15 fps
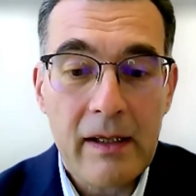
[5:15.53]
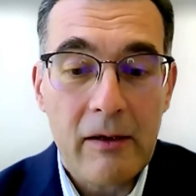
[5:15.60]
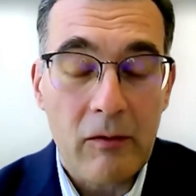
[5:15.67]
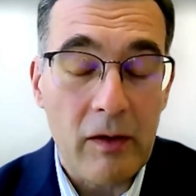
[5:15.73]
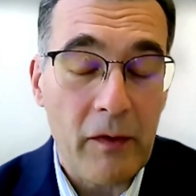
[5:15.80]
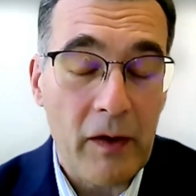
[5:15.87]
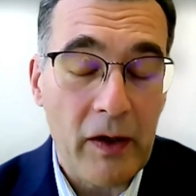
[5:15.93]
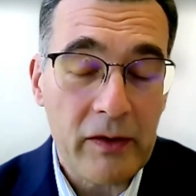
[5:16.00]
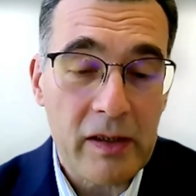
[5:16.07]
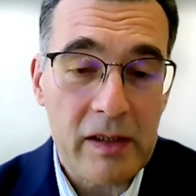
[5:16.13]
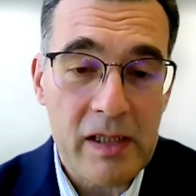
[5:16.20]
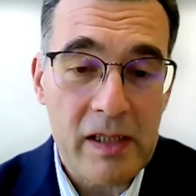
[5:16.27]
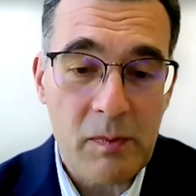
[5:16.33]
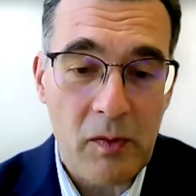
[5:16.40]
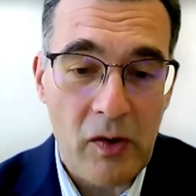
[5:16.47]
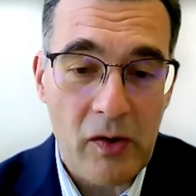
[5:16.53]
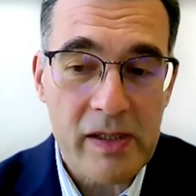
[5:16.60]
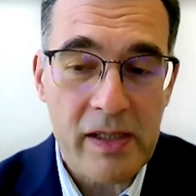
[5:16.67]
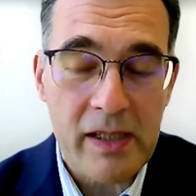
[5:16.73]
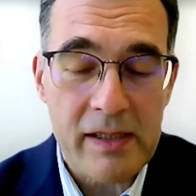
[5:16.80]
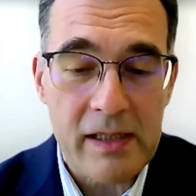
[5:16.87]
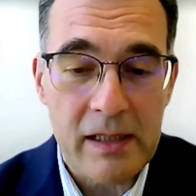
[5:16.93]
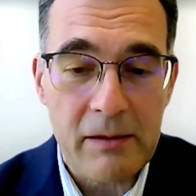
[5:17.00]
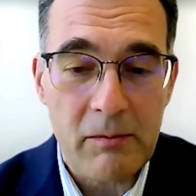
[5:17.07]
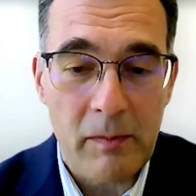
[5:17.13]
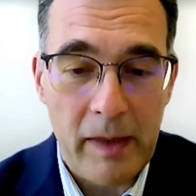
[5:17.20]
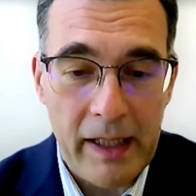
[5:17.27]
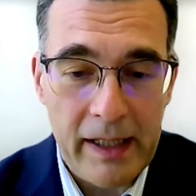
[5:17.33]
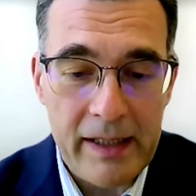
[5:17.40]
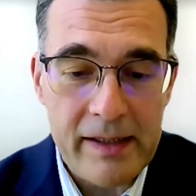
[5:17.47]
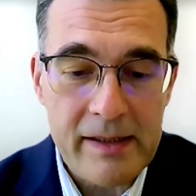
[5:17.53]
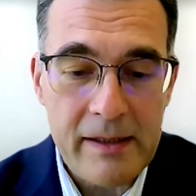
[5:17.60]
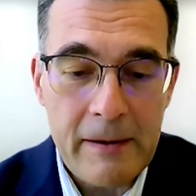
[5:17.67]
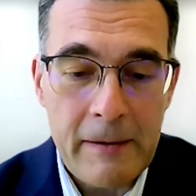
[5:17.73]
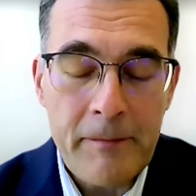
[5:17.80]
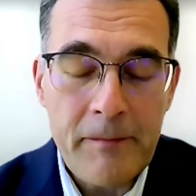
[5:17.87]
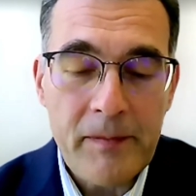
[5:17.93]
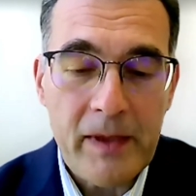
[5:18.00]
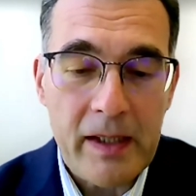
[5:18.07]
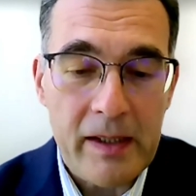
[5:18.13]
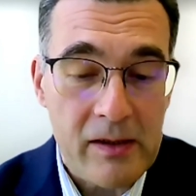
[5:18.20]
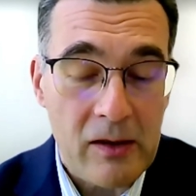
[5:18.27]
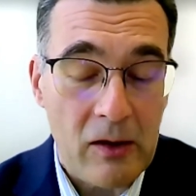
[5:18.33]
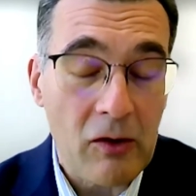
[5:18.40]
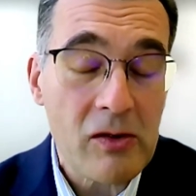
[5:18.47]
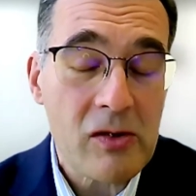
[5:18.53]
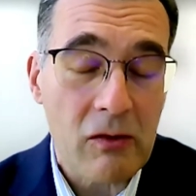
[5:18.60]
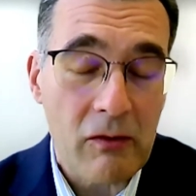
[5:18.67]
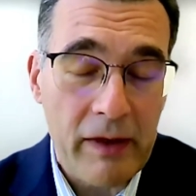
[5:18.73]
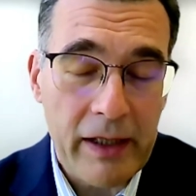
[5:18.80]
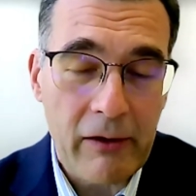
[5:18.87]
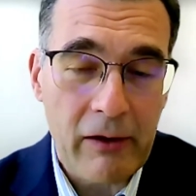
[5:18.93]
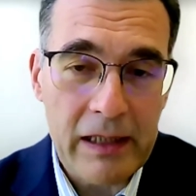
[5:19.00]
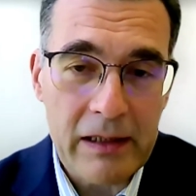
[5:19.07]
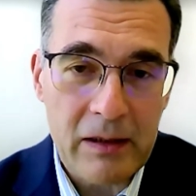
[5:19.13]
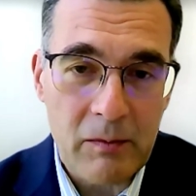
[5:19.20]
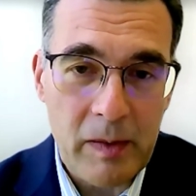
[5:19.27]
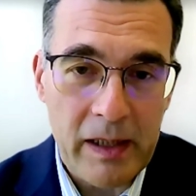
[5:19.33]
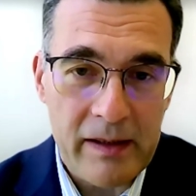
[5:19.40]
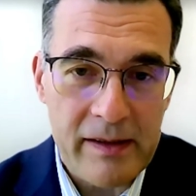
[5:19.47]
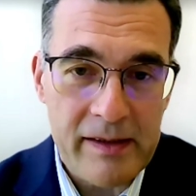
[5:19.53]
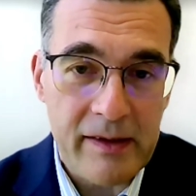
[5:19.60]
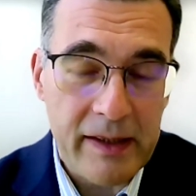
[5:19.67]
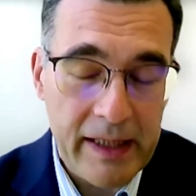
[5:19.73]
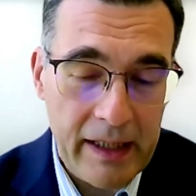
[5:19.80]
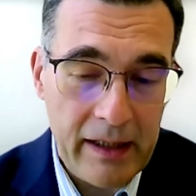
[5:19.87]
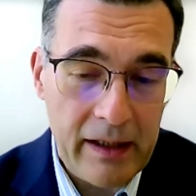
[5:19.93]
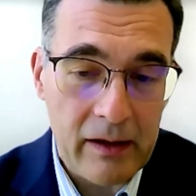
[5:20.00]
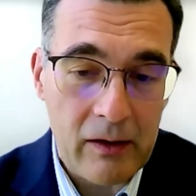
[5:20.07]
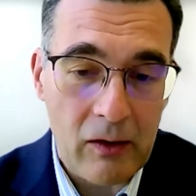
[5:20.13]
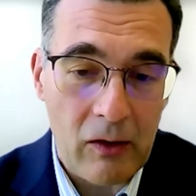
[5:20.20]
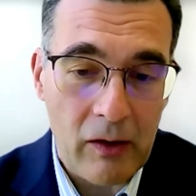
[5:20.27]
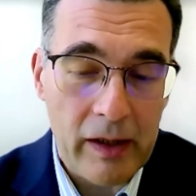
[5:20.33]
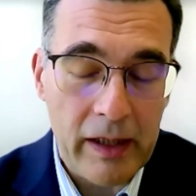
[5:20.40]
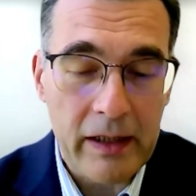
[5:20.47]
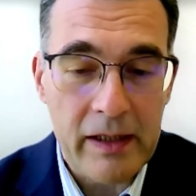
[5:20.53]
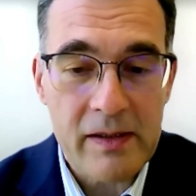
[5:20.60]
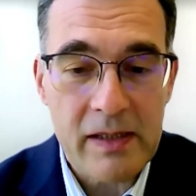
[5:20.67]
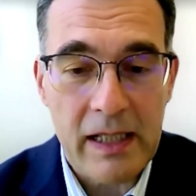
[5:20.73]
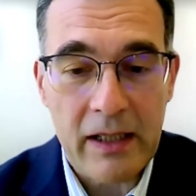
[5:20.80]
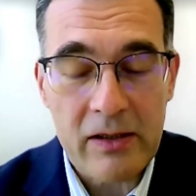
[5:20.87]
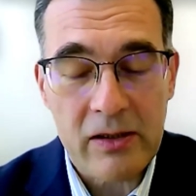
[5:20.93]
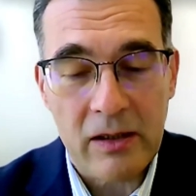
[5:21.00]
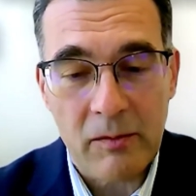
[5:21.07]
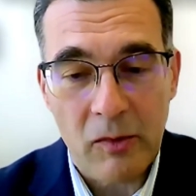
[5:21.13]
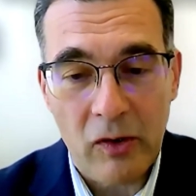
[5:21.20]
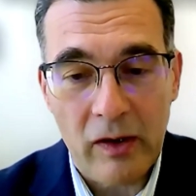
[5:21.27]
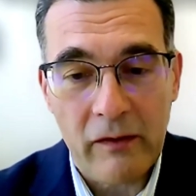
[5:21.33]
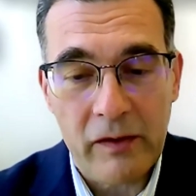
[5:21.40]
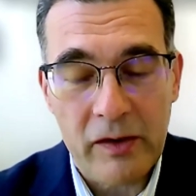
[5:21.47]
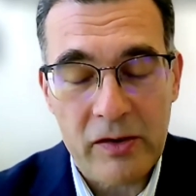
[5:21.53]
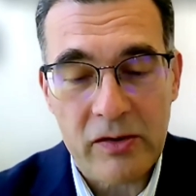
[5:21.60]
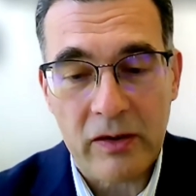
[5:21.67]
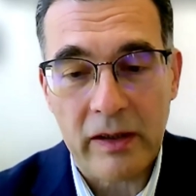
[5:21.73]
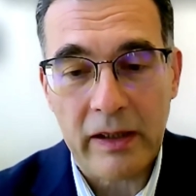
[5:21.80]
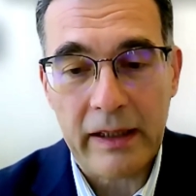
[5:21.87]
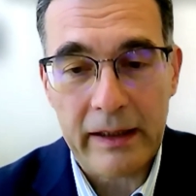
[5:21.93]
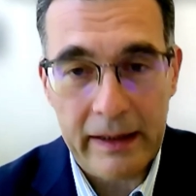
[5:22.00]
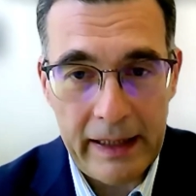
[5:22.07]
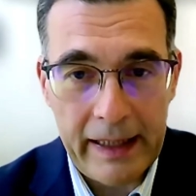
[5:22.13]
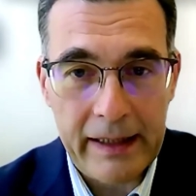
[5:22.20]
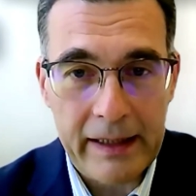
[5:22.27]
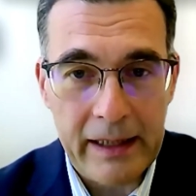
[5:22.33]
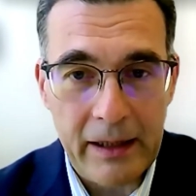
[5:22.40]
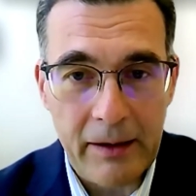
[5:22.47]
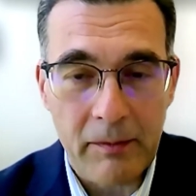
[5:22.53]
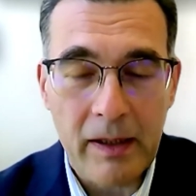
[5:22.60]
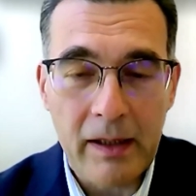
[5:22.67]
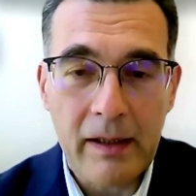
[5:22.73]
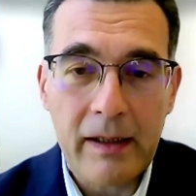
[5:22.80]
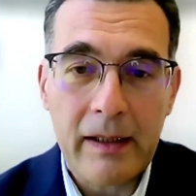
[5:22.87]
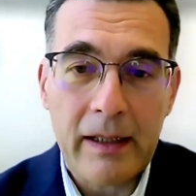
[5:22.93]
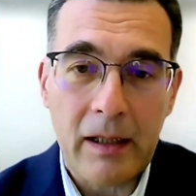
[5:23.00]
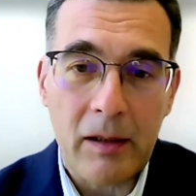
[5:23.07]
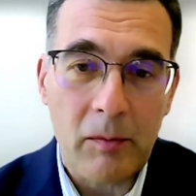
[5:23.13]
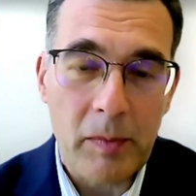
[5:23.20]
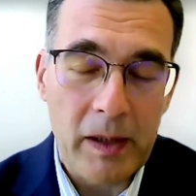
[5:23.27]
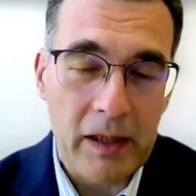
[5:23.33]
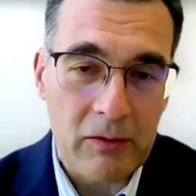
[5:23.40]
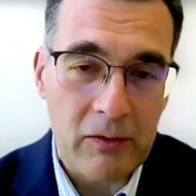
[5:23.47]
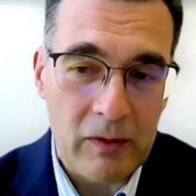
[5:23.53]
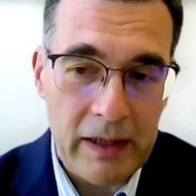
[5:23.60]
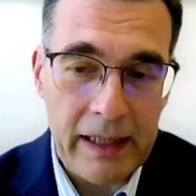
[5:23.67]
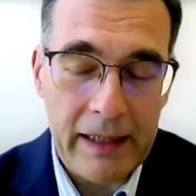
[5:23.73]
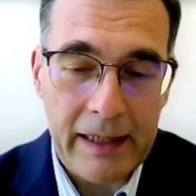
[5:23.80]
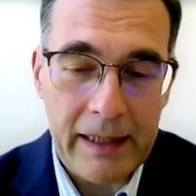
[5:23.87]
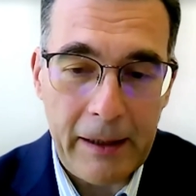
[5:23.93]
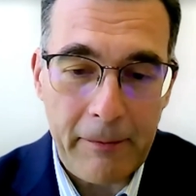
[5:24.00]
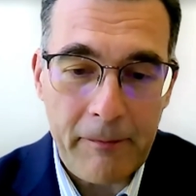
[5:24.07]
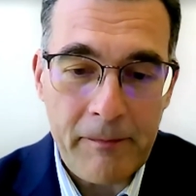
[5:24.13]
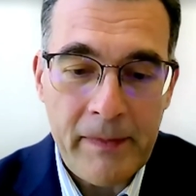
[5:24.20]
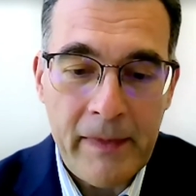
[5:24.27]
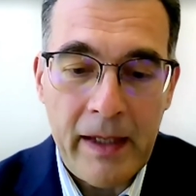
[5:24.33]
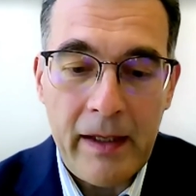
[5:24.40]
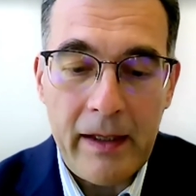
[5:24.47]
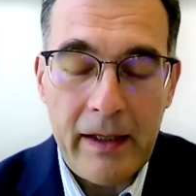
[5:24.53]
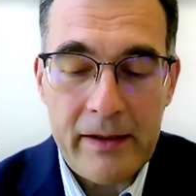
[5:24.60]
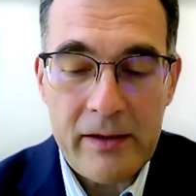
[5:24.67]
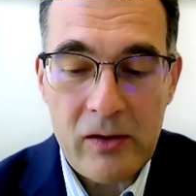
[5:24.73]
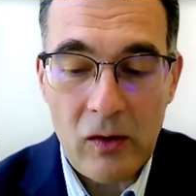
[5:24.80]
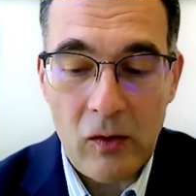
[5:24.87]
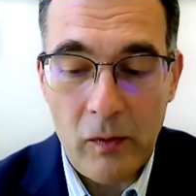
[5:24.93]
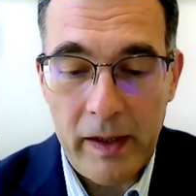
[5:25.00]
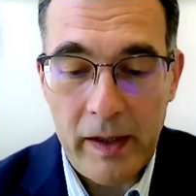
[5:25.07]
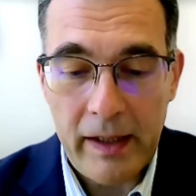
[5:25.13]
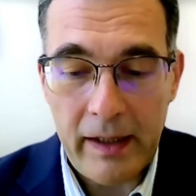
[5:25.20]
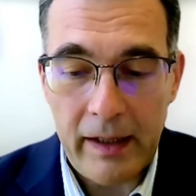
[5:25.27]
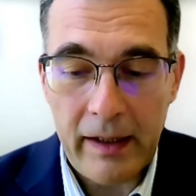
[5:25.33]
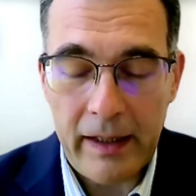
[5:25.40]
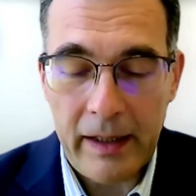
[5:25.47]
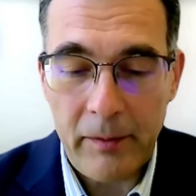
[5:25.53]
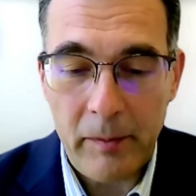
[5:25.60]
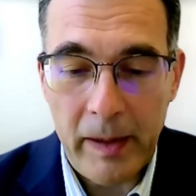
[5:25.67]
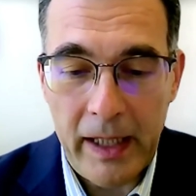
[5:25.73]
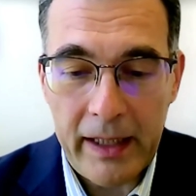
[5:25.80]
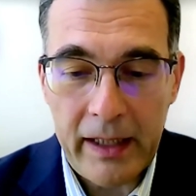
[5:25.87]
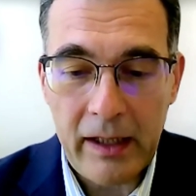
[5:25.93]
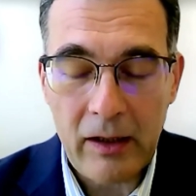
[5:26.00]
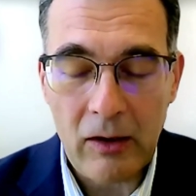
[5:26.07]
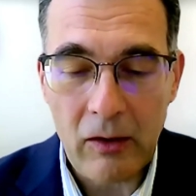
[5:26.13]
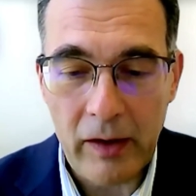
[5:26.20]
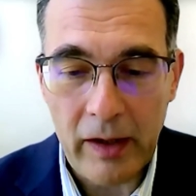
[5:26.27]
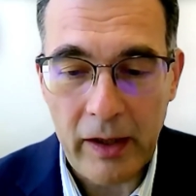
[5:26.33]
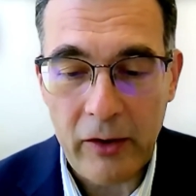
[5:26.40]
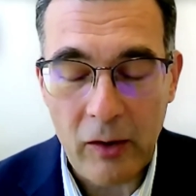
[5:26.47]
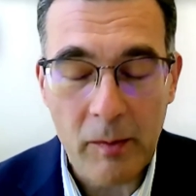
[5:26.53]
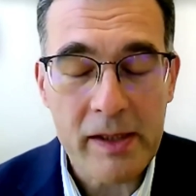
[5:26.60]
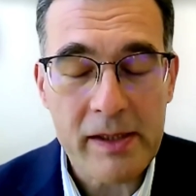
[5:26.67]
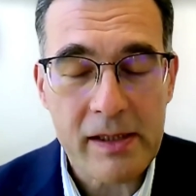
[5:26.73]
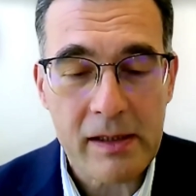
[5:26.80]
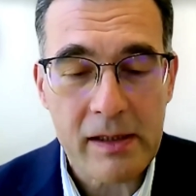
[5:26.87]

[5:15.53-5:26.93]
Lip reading: we found that this process in mice is also regulated by the circadian clock, and it's actually more efficient at nighttime compared to daytime. And so we are embarking on a human